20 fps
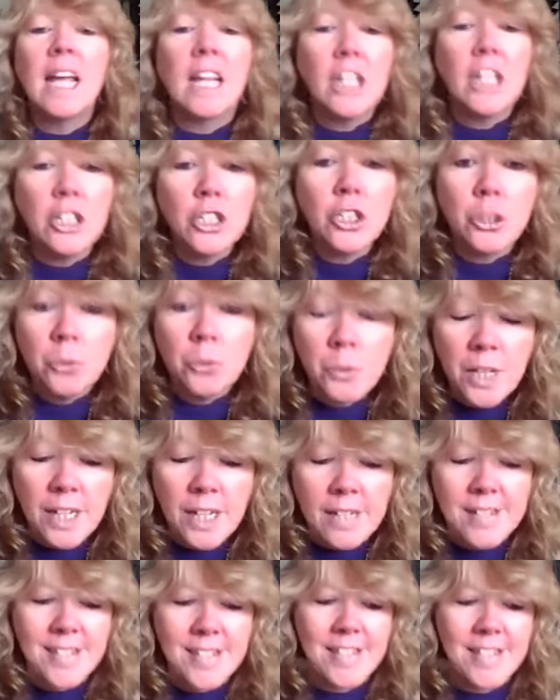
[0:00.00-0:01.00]
In 2
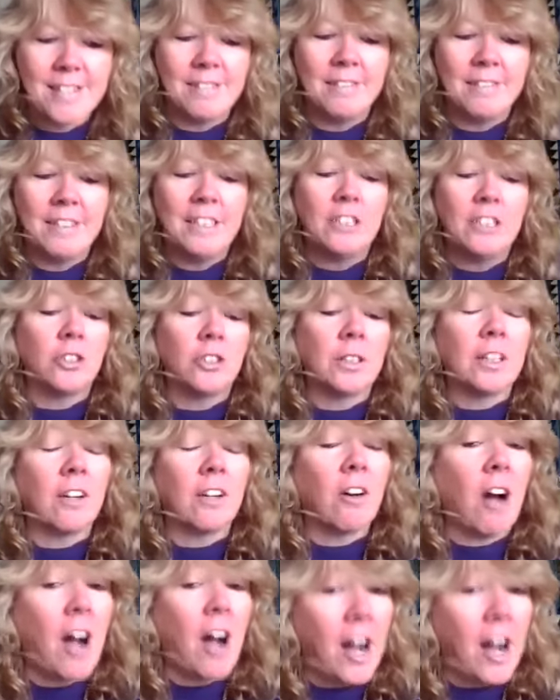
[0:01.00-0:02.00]
weeks, during
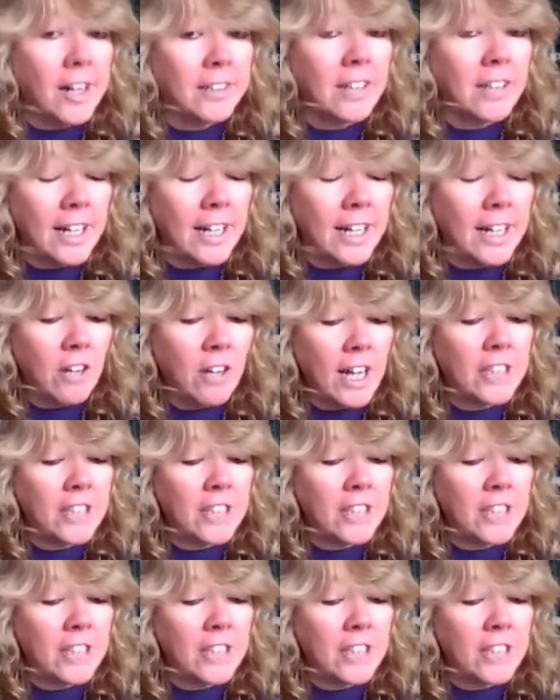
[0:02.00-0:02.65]
their online